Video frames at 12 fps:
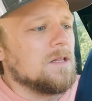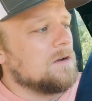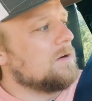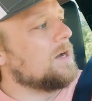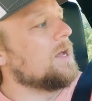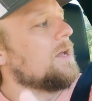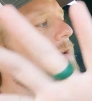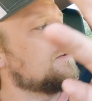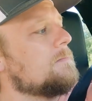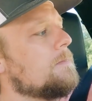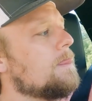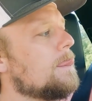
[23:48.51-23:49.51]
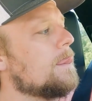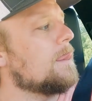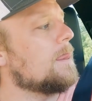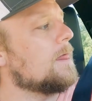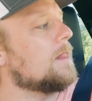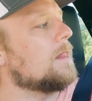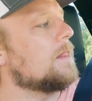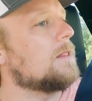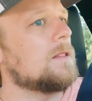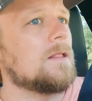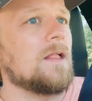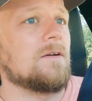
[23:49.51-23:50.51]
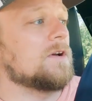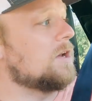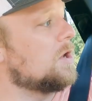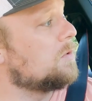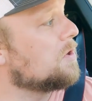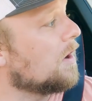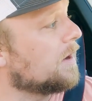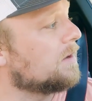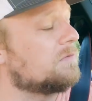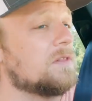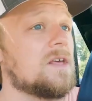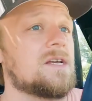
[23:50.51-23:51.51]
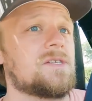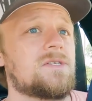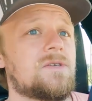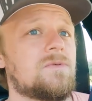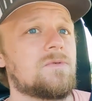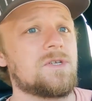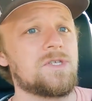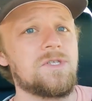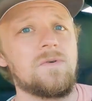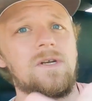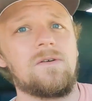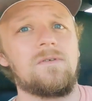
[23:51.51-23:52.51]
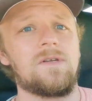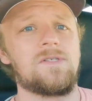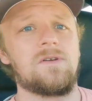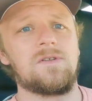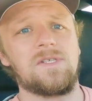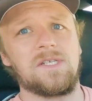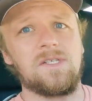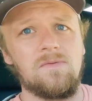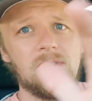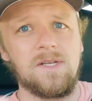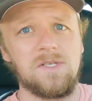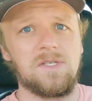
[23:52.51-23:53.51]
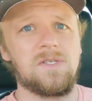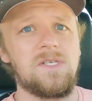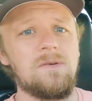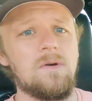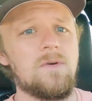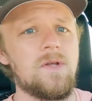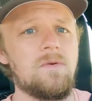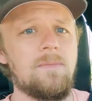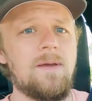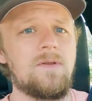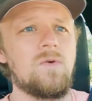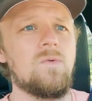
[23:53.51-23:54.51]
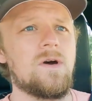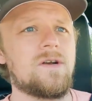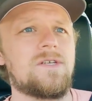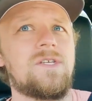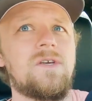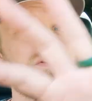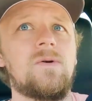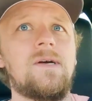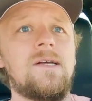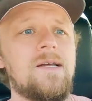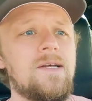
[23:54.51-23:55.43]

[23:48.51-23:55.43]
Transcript: All right. I've got no target for this. We're just doing a 0 to 60 run just to see what we're doing. Might do 1 or 2.